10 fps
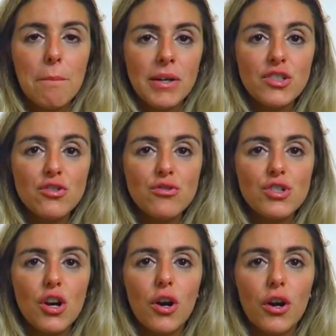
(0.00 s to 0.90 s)

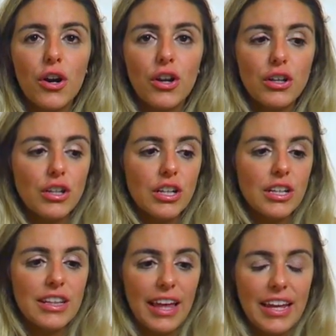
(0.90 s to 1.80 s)
muscles are
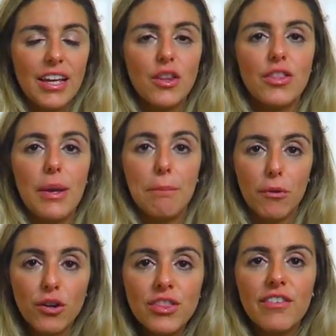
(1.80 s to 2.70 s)
like, they
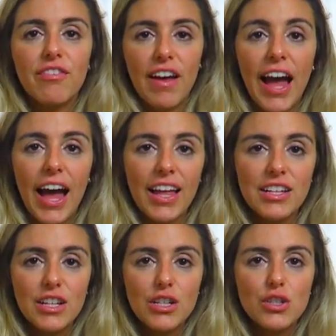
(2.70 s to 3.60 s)
burn the fat.
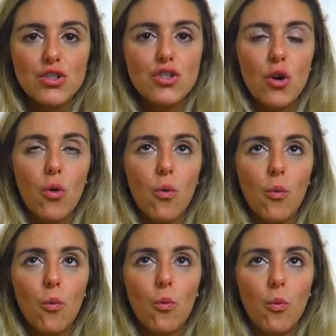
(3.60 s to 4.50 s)
So
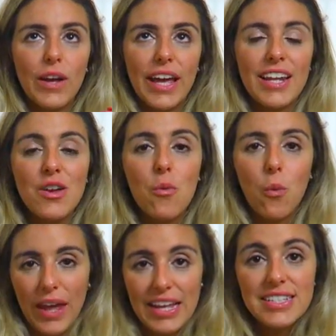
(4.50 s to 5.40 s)
doing
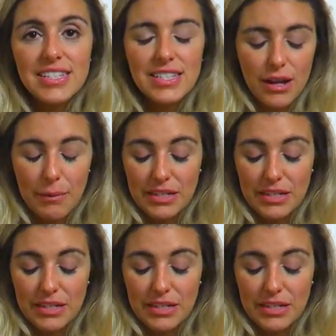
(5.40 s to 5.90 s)
weights